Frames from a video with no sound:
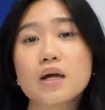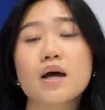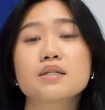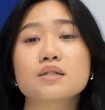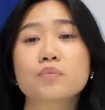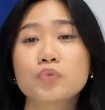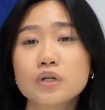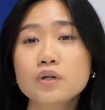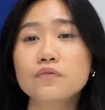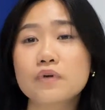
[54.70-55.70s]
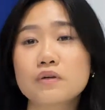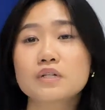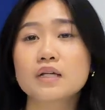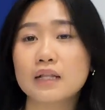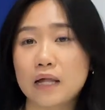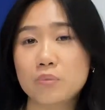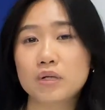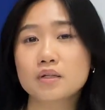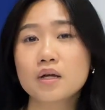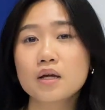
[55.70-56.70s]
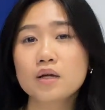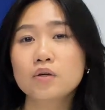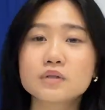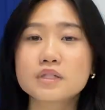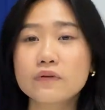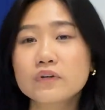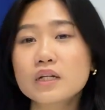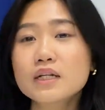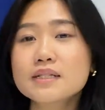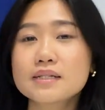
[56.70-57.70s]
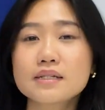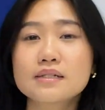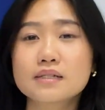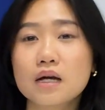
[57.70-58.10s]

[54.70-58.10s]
UK has a pretty varied climate. You'll definitely see